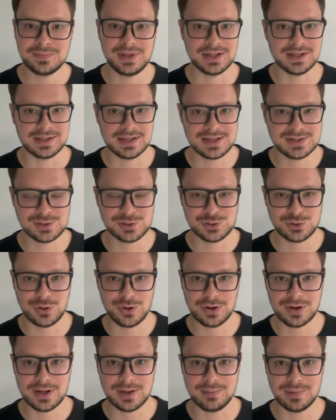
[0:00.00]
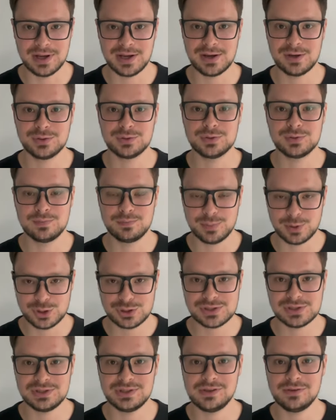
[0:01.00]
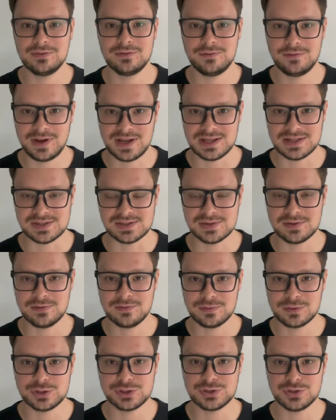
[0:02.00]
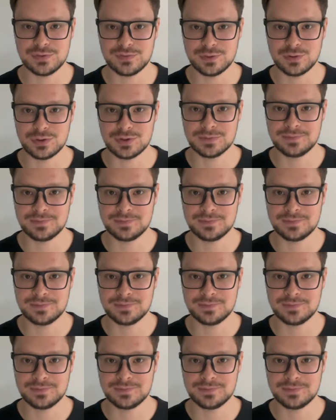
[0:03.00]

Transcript: and let's talk about personal funds first of all.